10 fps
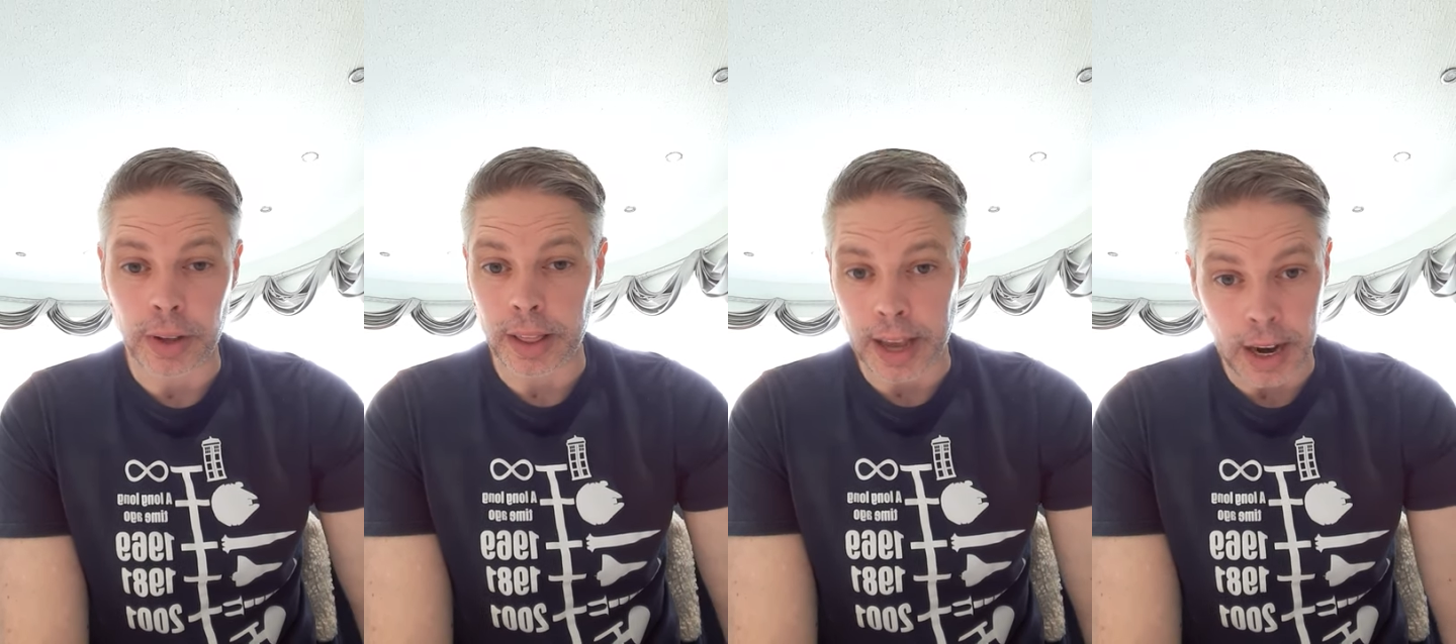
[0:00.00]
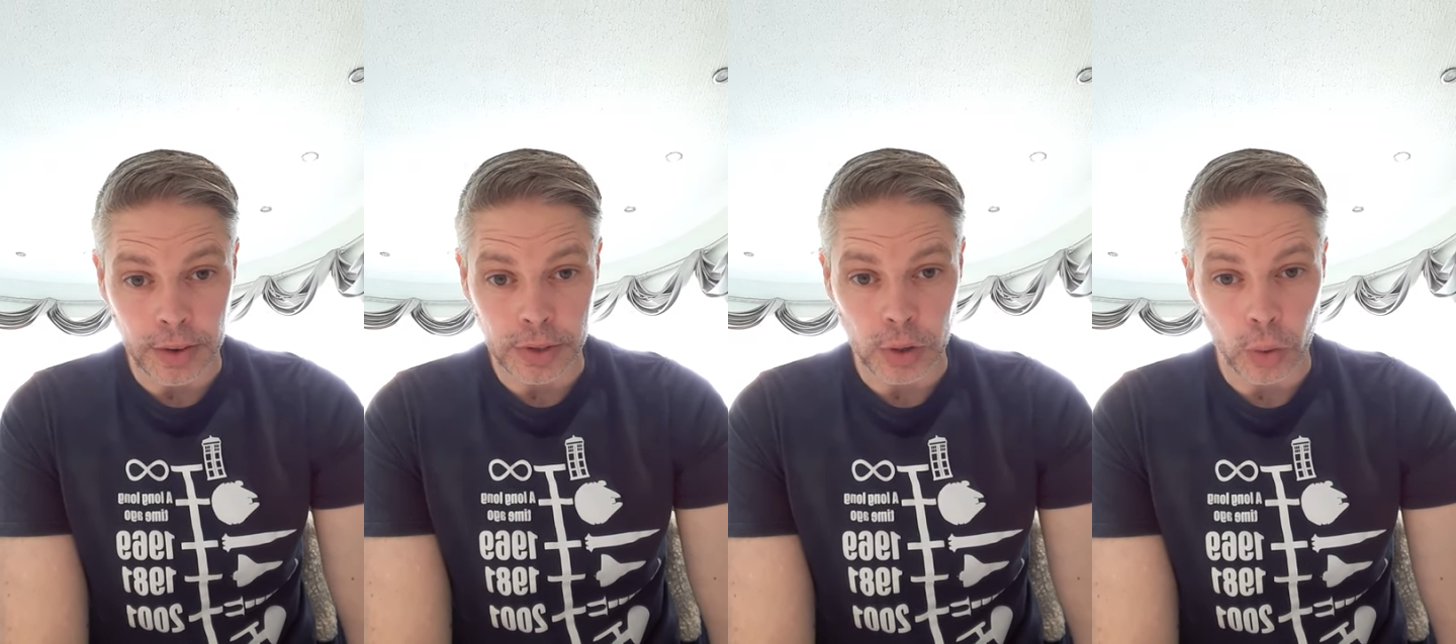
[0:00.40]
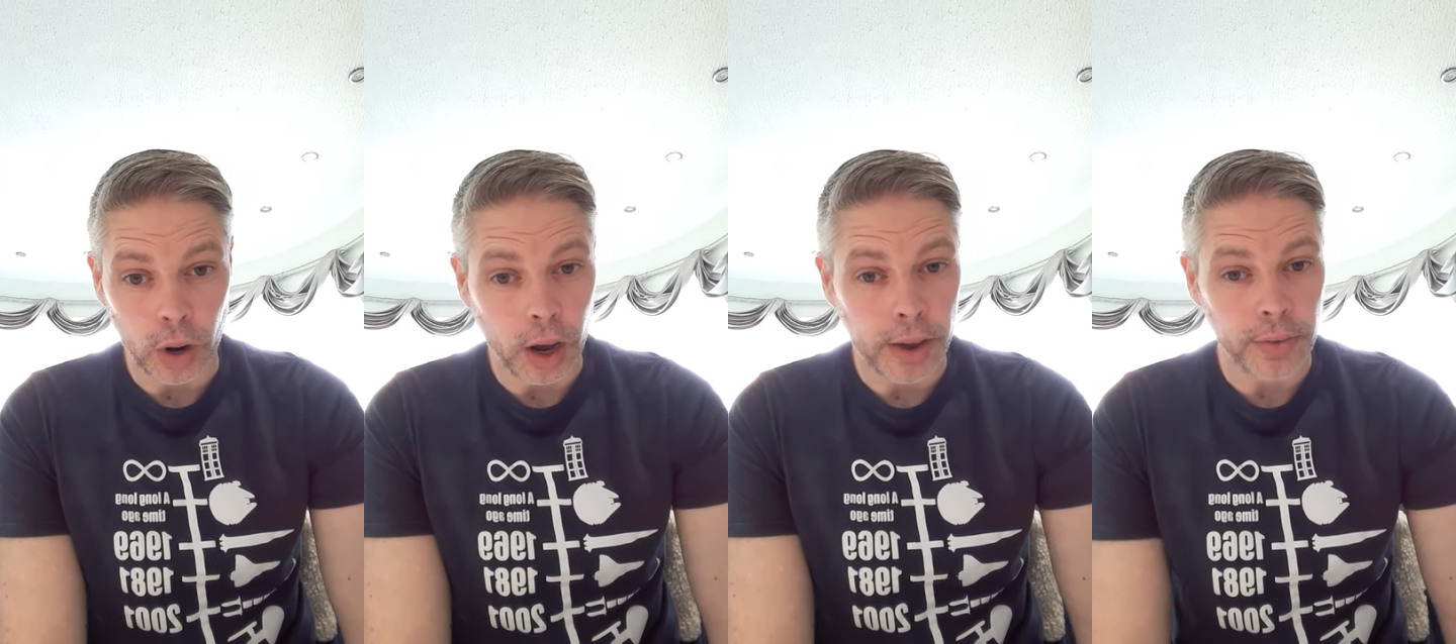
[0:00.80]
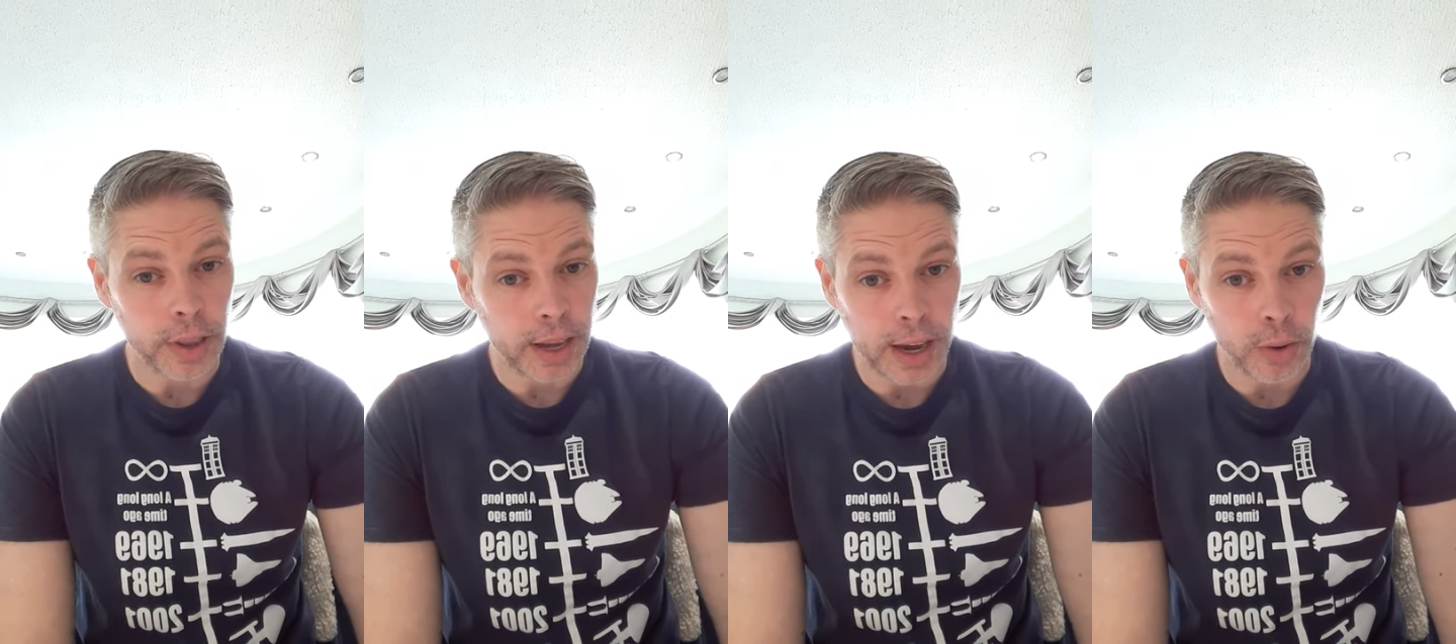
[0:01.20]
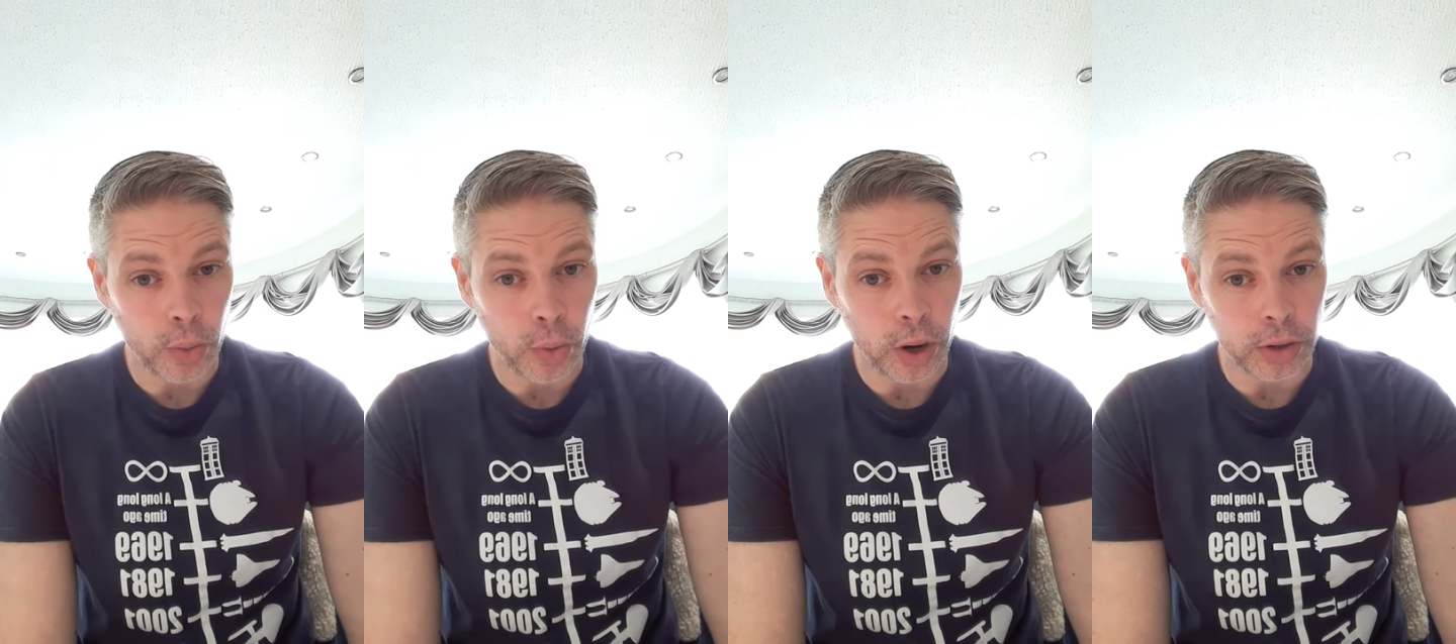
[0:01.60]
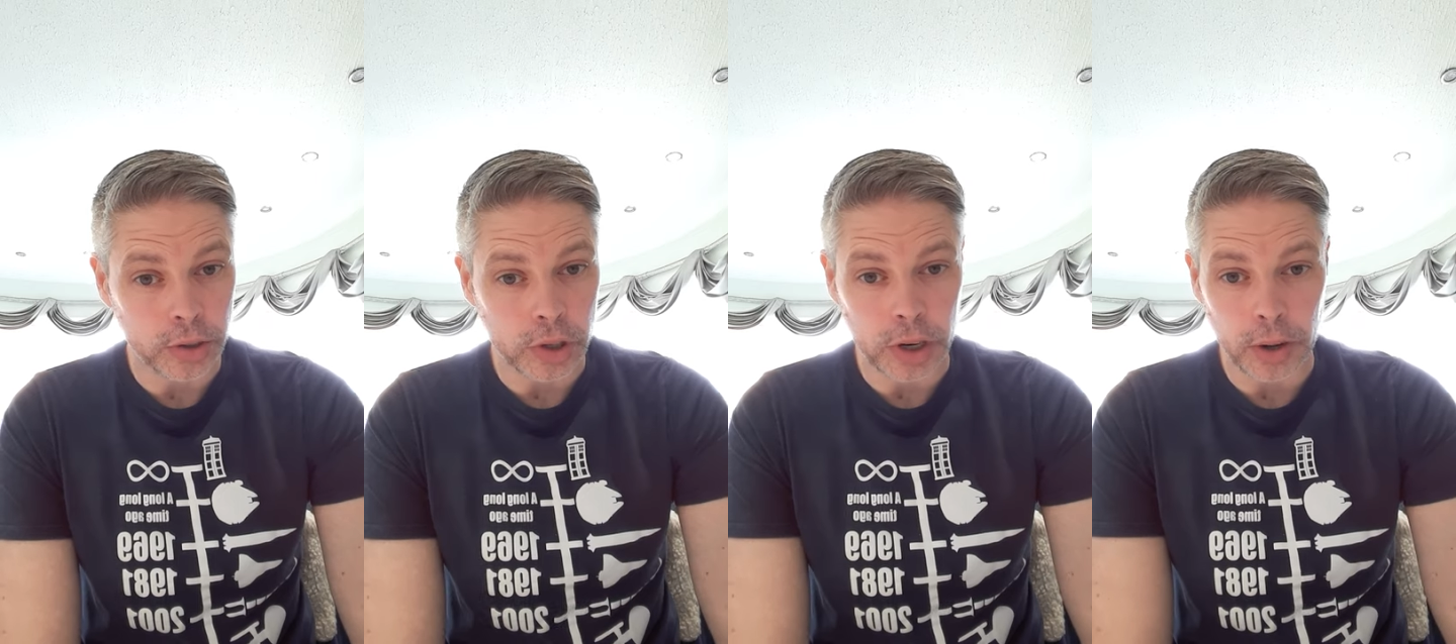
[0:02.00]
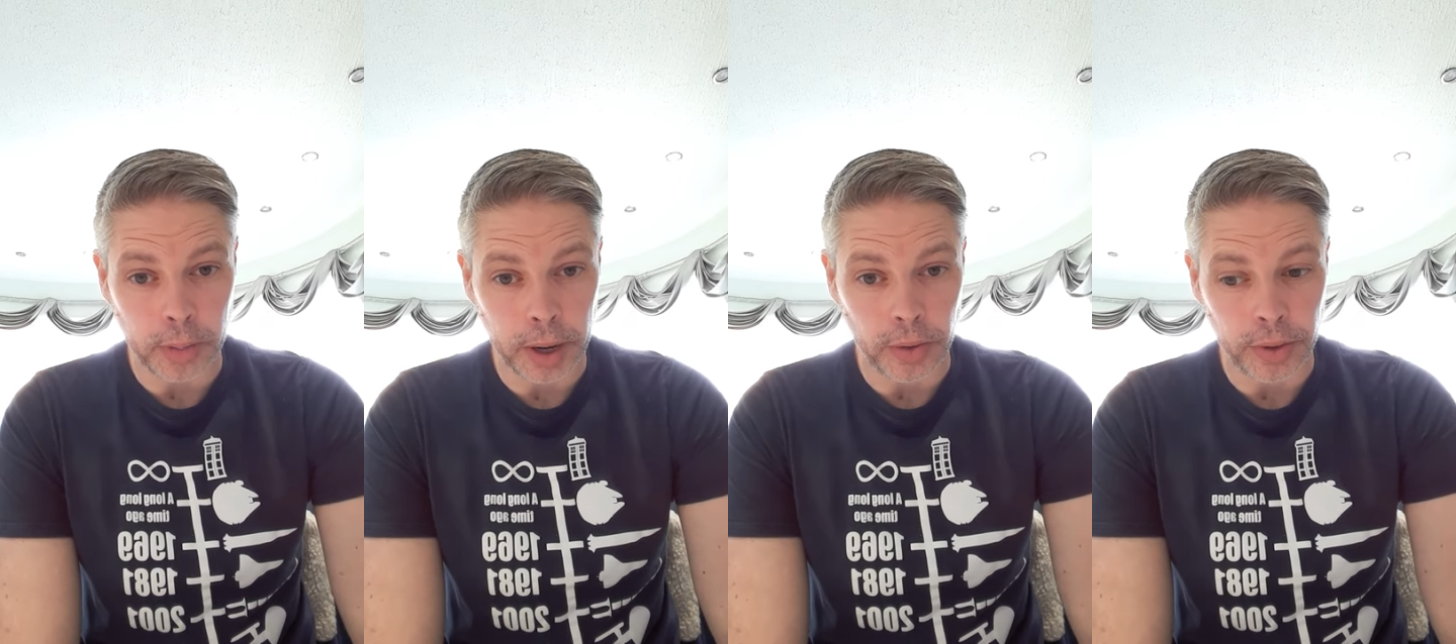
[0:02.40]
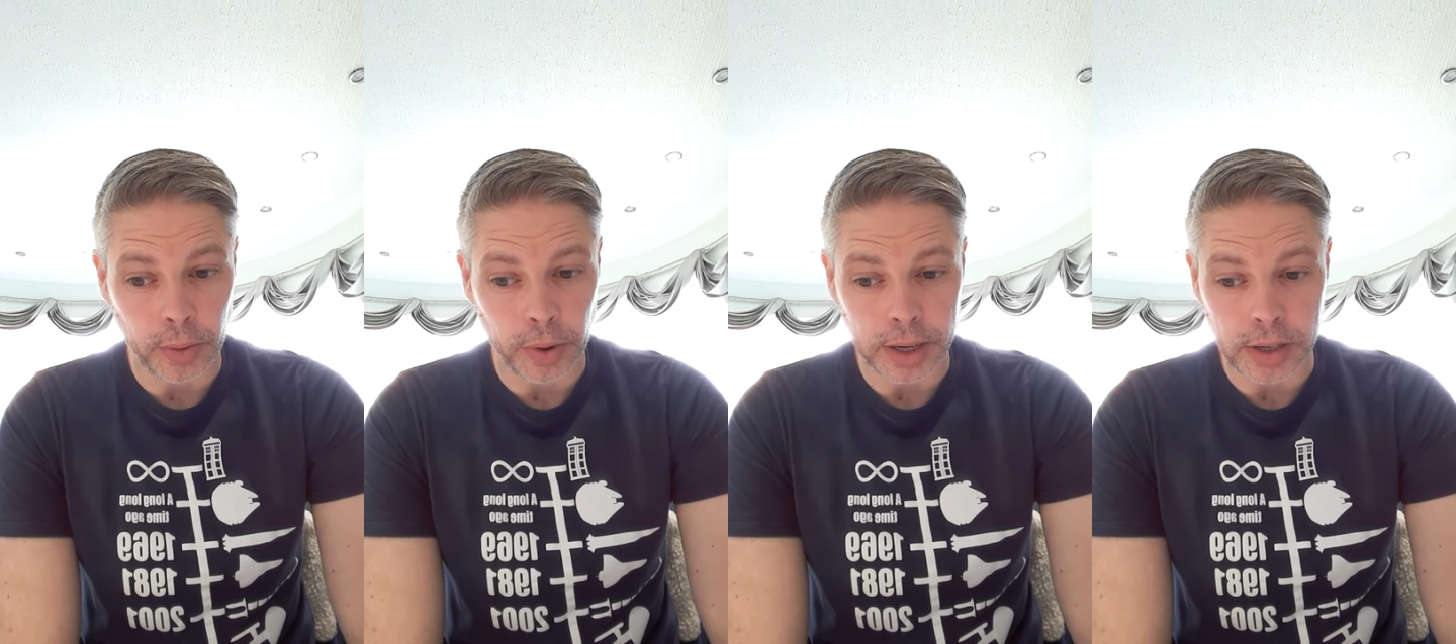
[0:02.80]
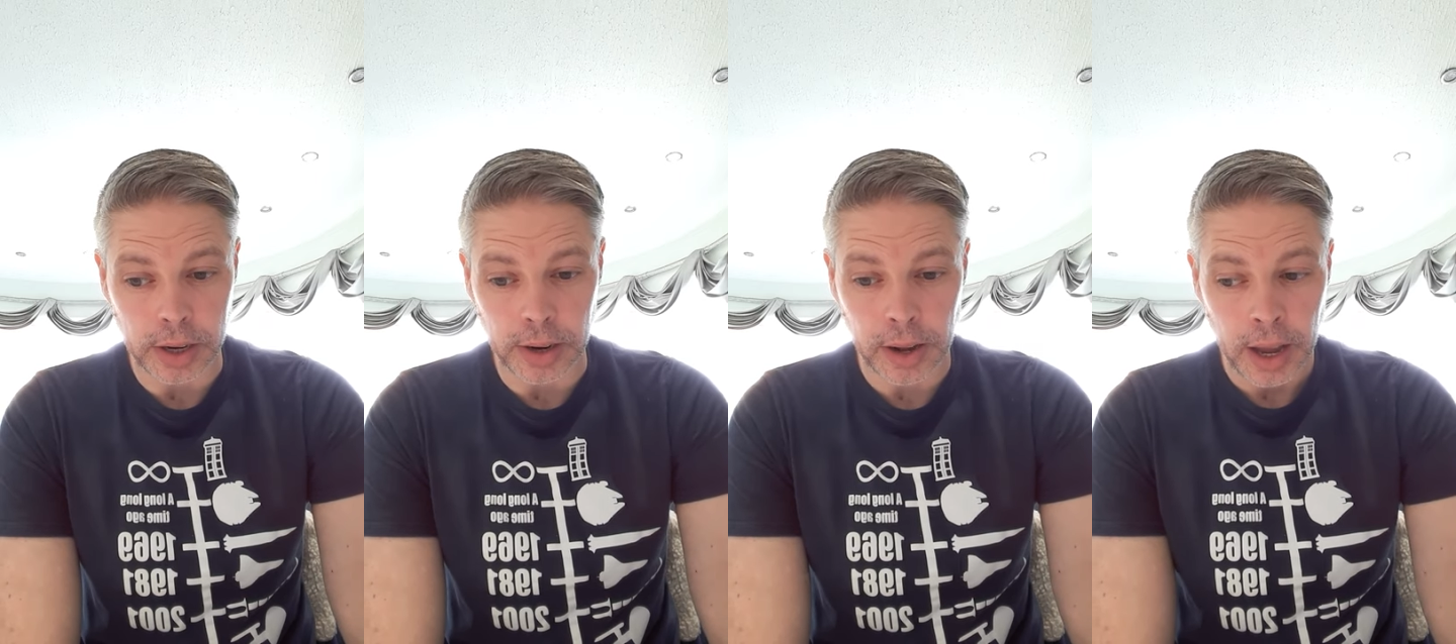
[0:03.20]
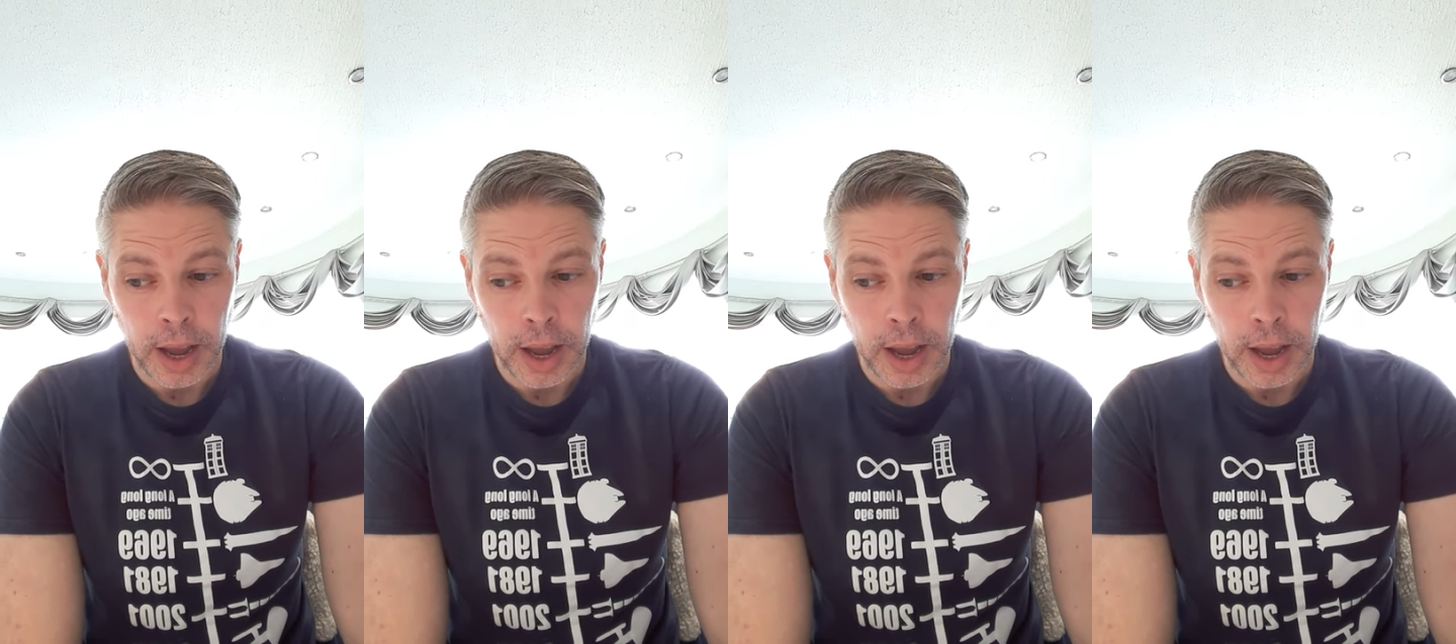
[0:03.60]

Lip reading: the end of school life and the adult world just looming on the horizon.